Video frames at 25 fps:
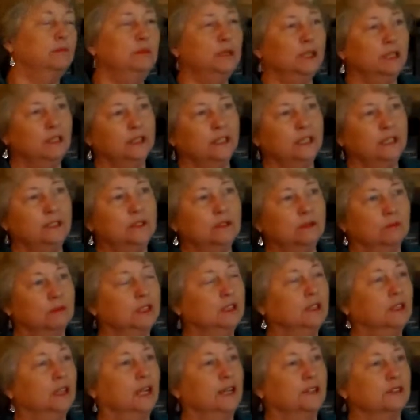ability to
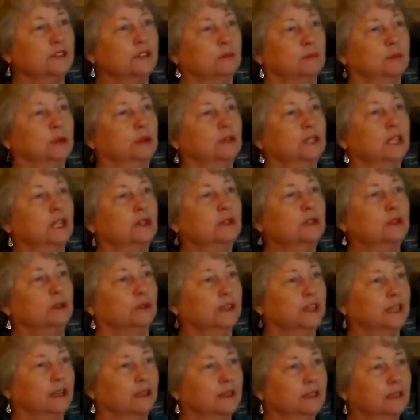realize the
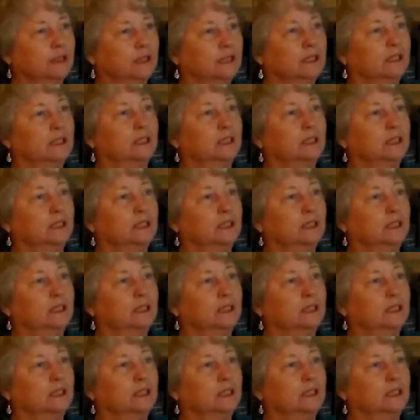potential there.